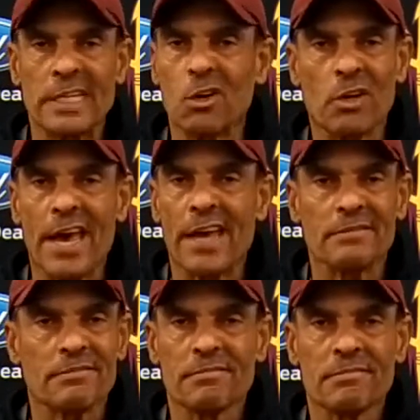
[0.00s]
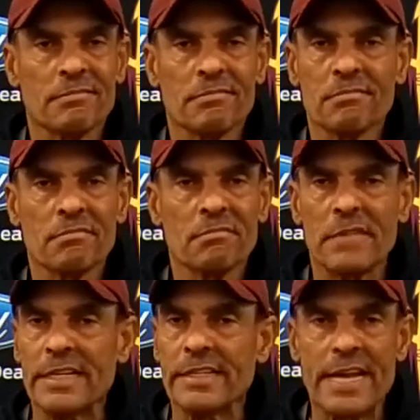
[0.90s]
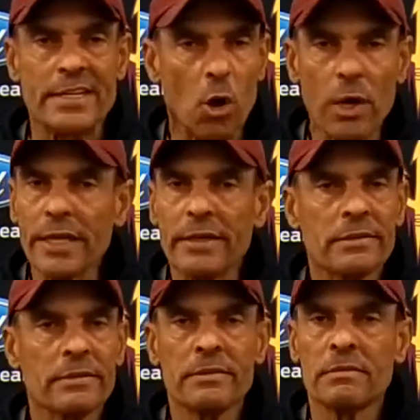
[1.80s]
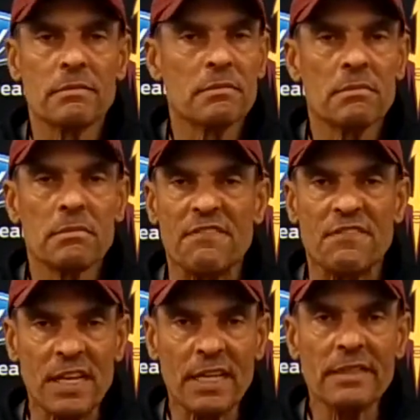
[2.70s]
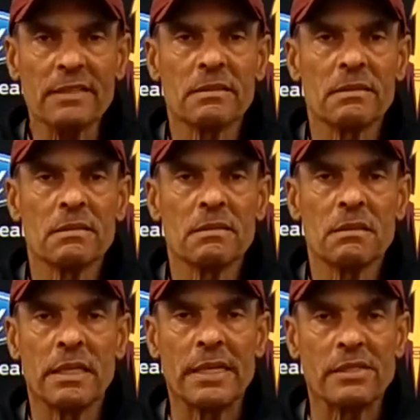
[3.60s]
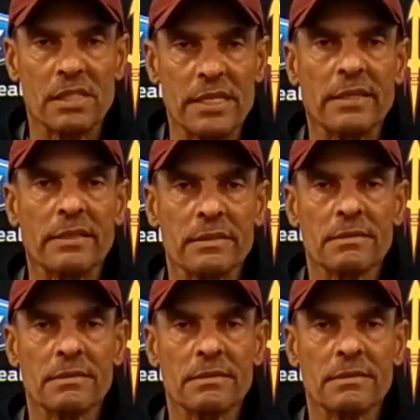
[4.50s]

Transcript: They know that. They know it. They feel it. And they see it.